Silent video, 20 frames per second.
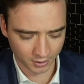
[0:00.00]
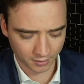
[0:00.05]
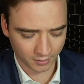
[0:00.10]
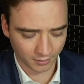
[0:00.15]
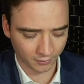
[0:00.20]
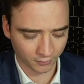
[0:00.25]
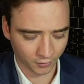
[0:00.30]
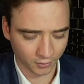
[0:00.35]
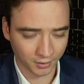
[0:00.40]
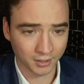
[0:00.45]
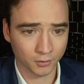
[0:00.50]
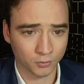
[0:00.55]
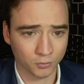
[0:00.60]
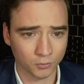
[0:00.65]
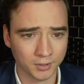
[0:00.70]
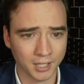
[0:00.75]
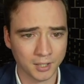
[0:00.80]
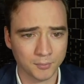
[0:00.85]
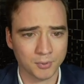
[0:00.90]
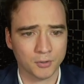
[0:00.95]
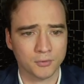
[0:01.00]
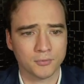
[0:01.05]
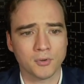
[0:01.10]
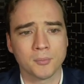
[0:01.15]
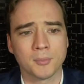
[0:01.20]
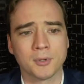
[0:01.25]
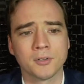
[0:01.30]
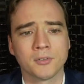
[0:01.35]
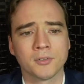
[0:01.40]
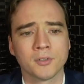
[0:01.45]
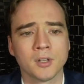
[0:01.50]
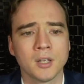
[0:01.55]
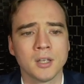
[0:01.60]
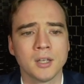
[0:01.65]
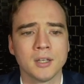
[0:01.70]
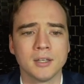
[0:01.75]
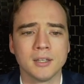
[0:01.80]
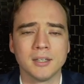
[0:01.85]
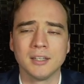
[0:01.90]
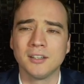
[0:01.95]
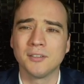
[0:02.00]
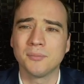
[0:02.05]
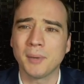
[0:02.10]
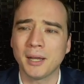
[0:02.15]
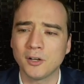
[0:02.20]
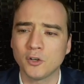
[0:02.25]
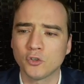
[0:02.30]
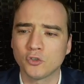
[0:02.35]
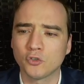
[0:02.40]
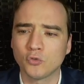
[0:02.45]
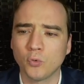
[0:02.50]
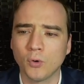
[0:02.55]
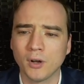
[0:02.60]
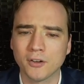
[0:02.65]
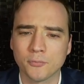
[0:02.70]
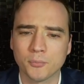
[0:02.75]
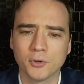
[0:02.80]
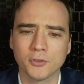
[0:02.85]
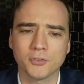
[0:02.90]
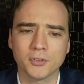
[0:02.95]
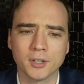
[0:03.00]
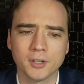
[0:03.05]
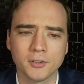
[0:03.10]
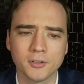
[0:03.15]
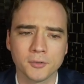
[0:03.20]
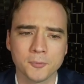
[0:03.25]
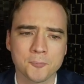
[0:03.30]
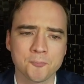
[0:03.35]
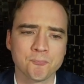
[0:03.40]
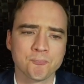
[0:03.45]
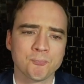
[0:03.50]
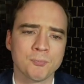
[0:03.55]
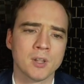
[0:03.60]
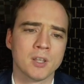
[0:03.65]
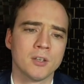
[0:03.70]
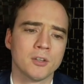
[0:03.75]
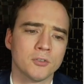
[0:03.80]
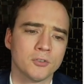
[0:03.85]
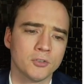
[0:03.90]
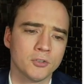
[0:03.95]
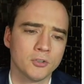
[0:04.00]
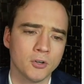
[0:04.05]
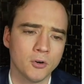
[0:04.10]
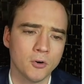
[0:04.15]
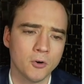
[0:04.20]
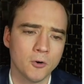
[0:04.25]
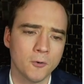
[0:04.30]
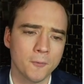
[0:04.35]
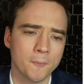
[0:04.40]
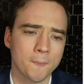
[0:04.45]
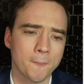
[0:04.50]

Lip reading: It's a year-to-date performance is minus 12%. So